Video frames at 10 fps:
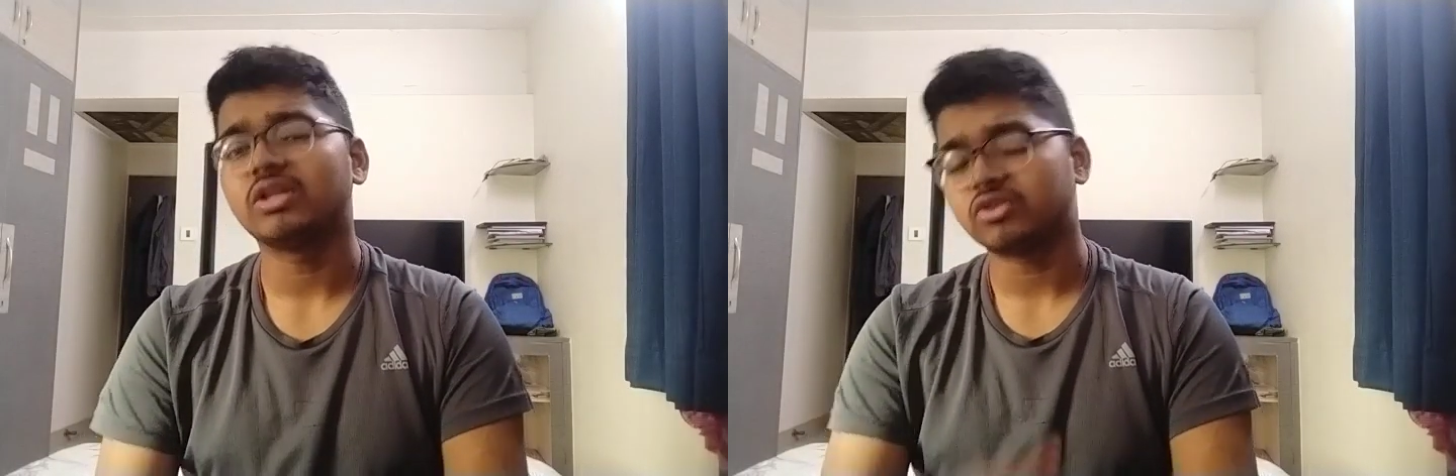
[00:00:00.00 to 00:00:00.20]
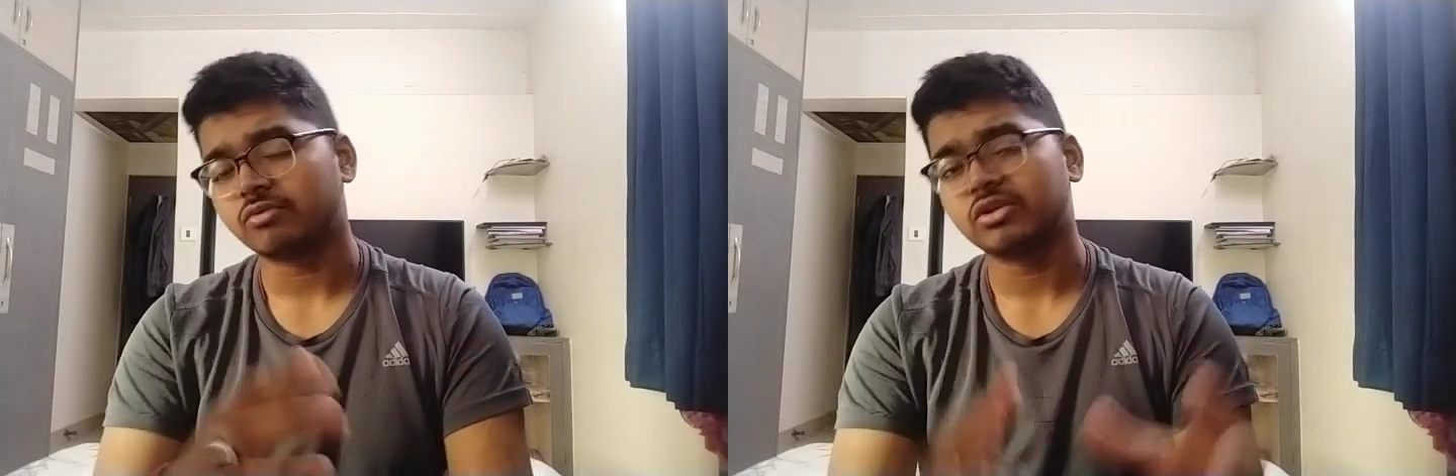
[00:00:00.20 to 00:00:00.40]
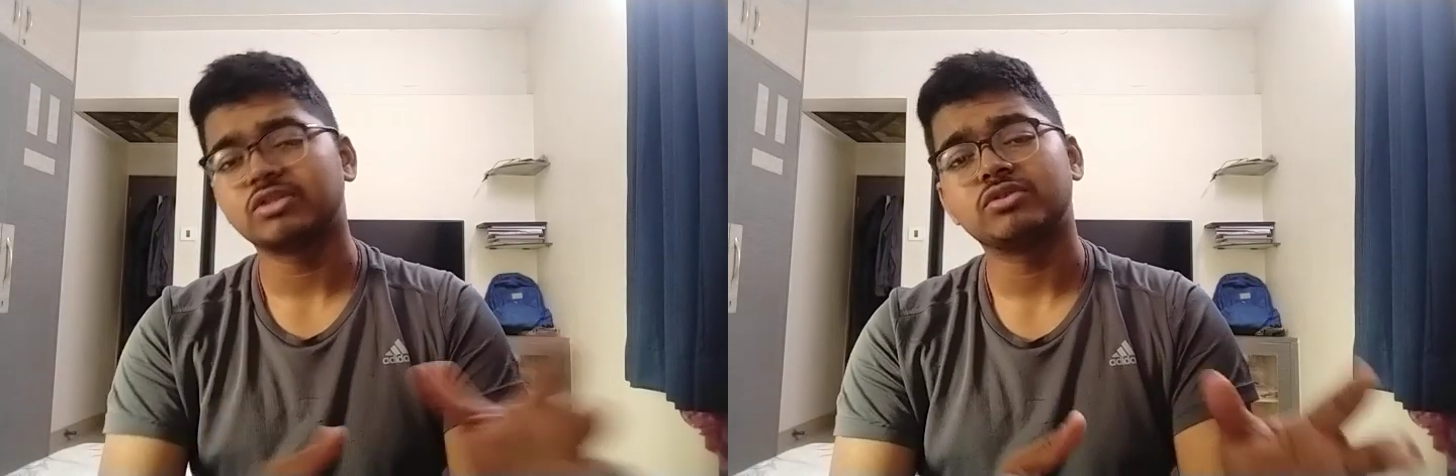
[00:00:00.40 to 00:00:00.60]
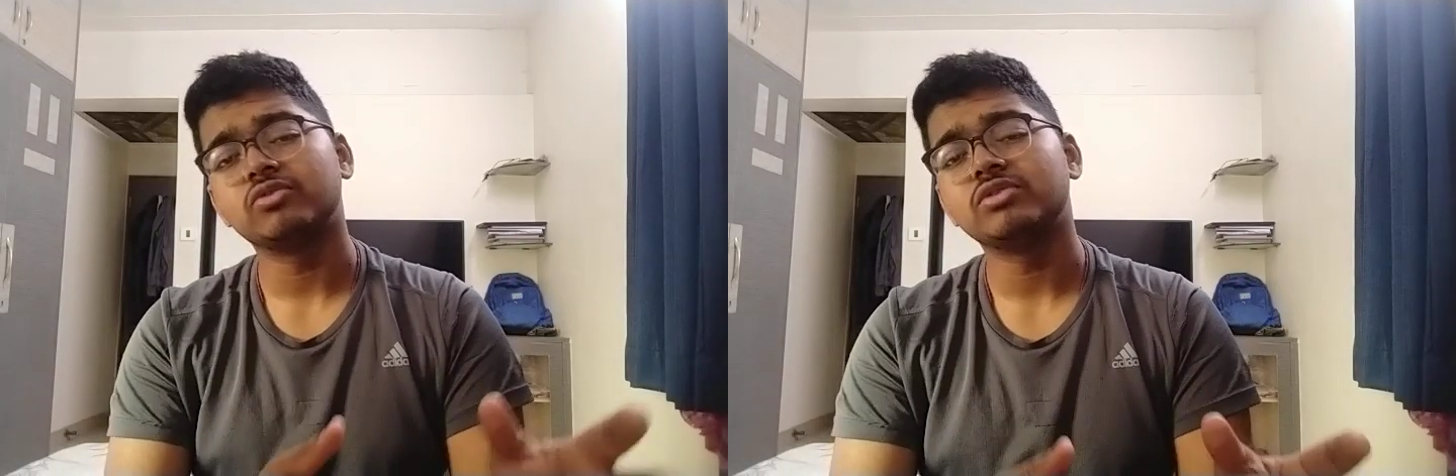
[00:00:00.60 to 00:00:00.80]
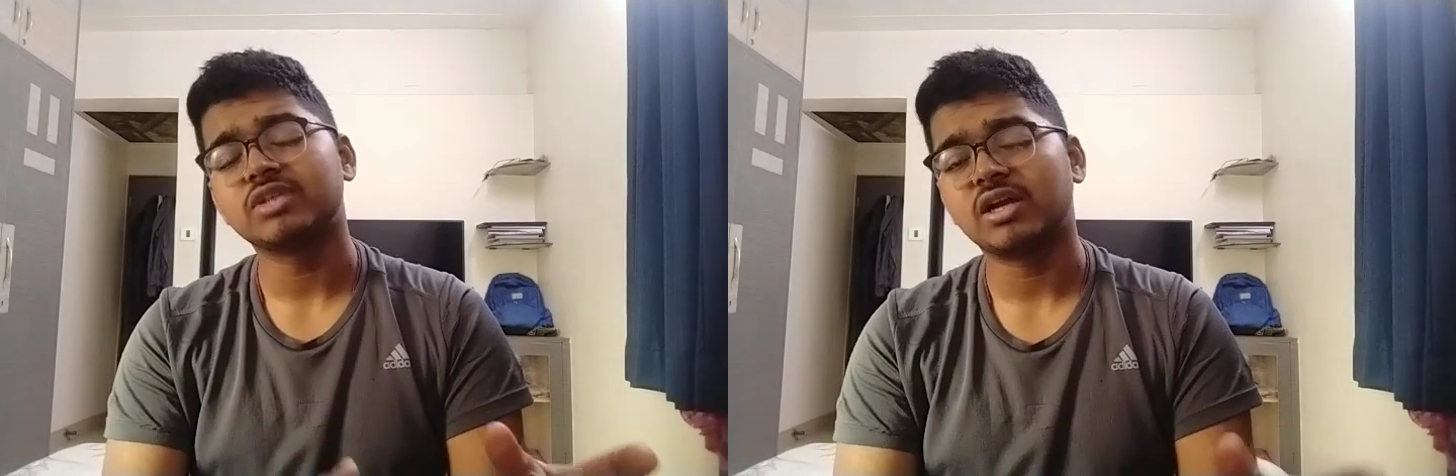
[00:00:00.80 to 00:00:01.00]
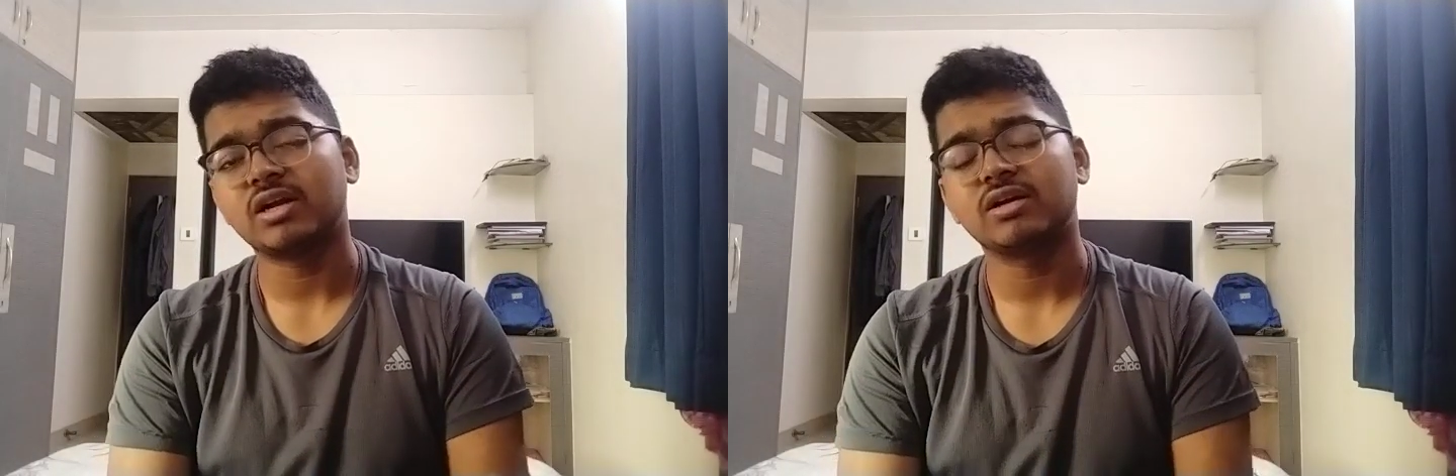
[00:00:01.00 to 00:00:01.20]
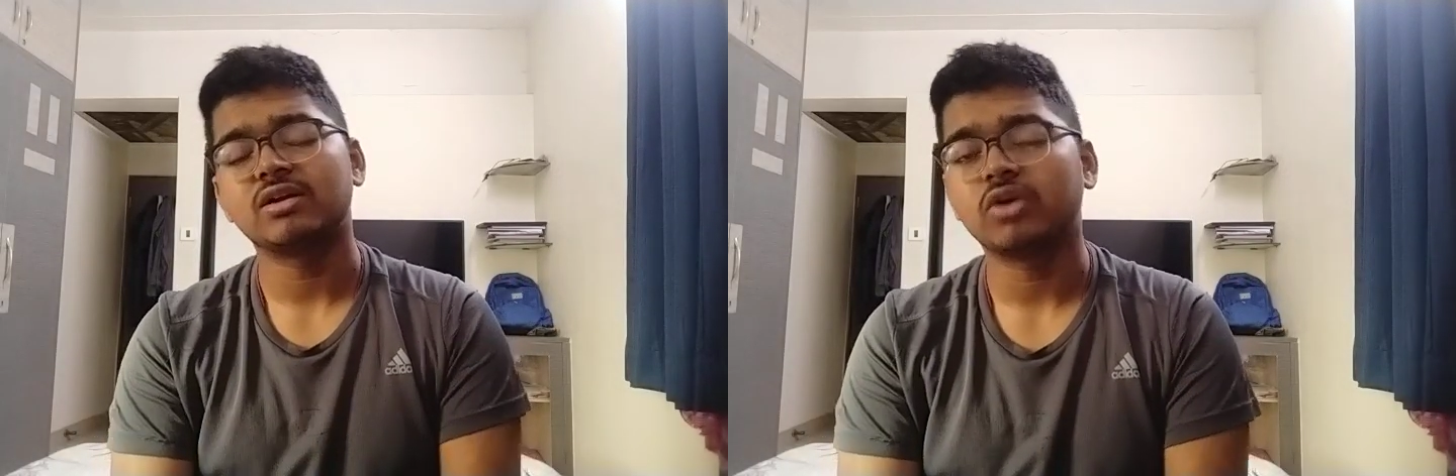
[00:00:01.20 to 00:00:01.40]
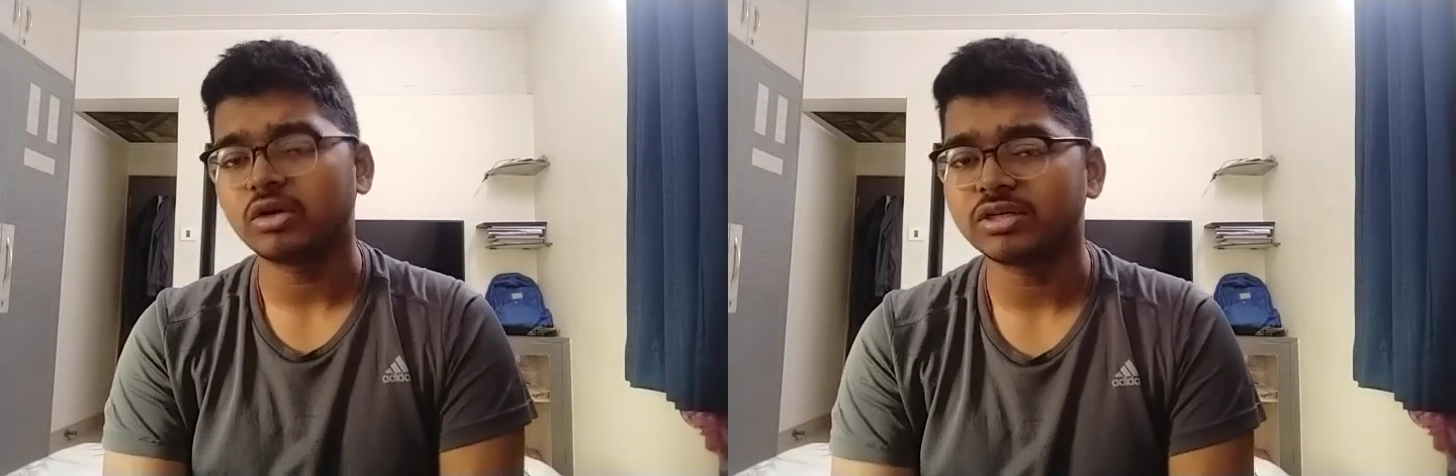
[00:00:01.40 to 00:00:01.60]
the software and tools are
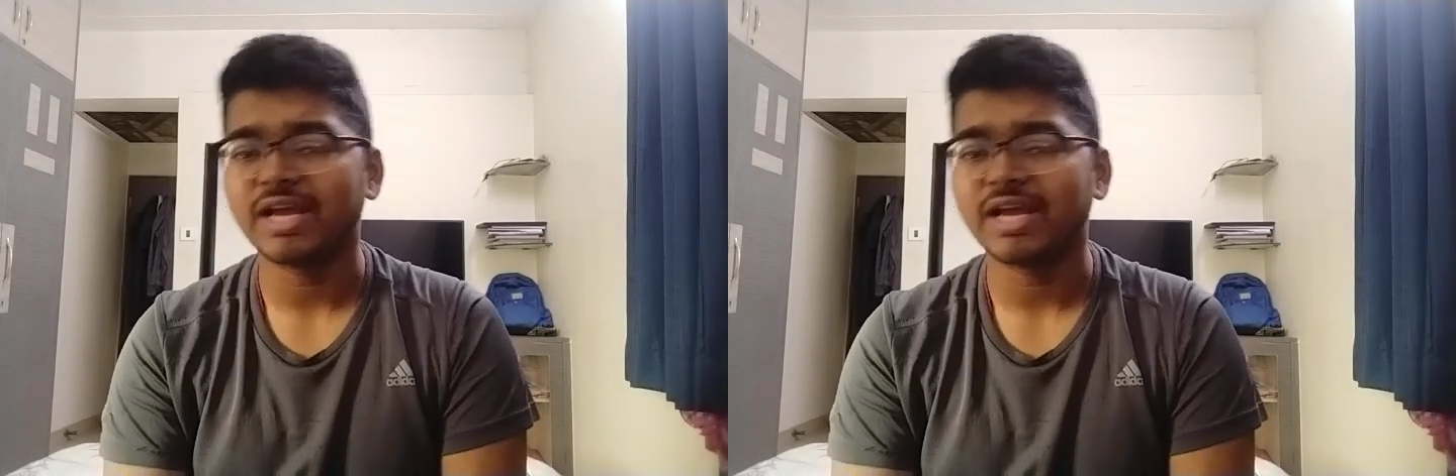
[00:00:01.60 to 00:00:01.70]
taught,